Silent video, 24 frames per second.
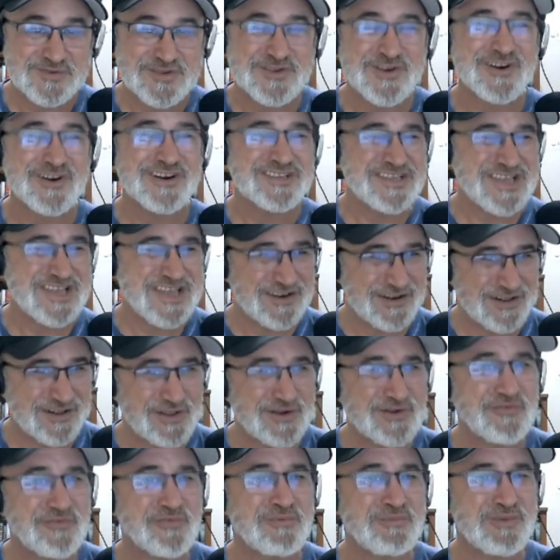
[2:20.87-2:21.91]
starting to sound a
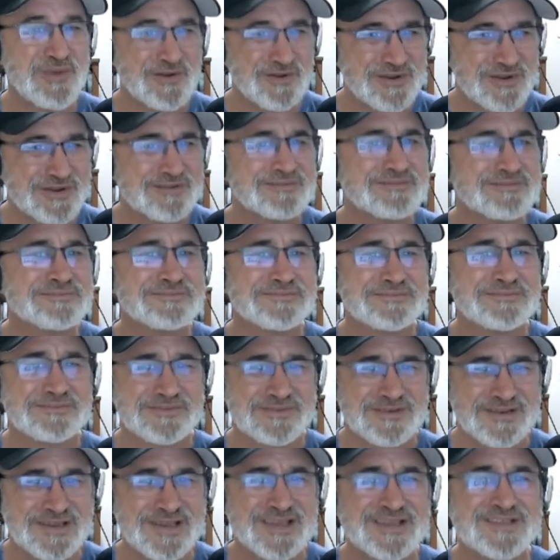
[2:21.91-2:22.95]
little familiar
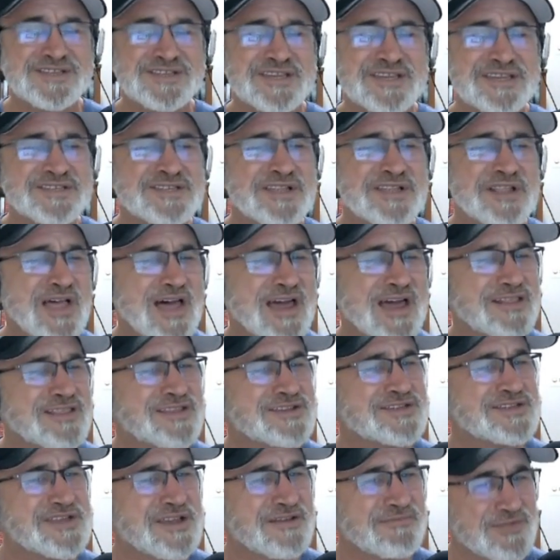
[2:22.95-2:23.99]
because a lot of
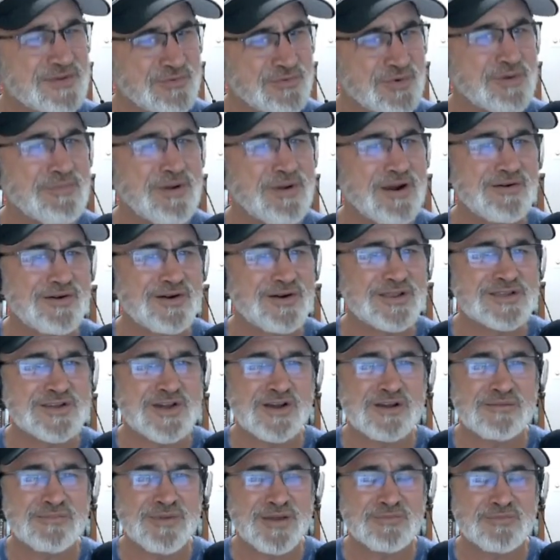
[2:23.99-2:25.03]
the stuff that we're about ready to
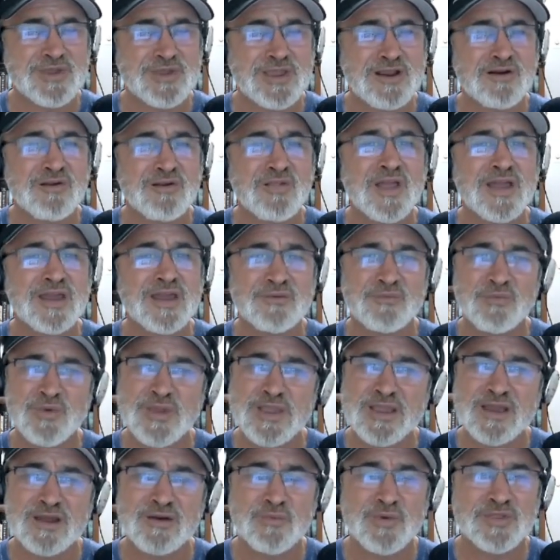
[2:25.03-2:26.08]
talk about with Carolina,
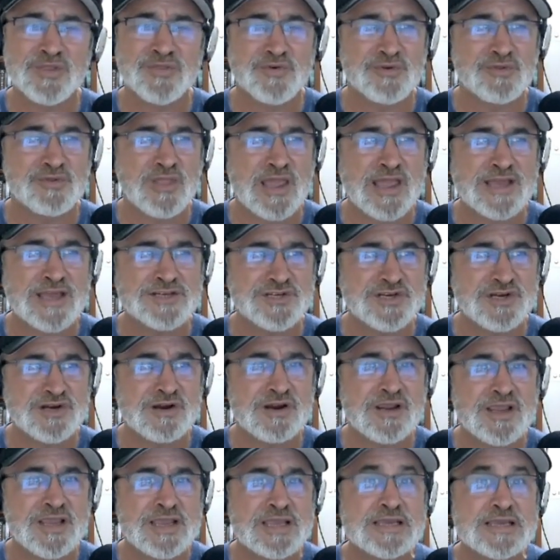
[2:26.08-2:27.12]
we kind of went through last
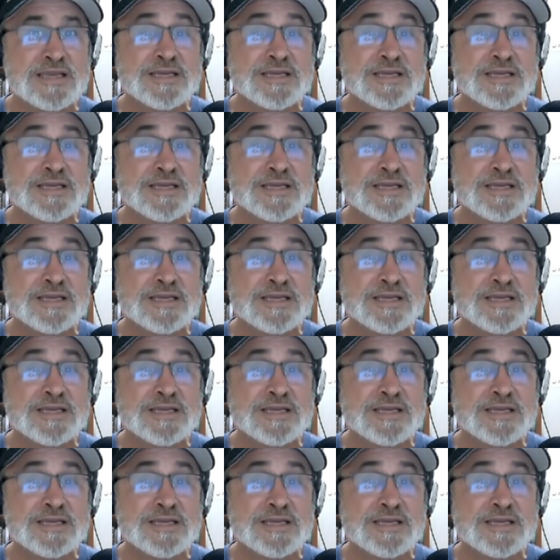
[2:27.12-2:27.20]
year.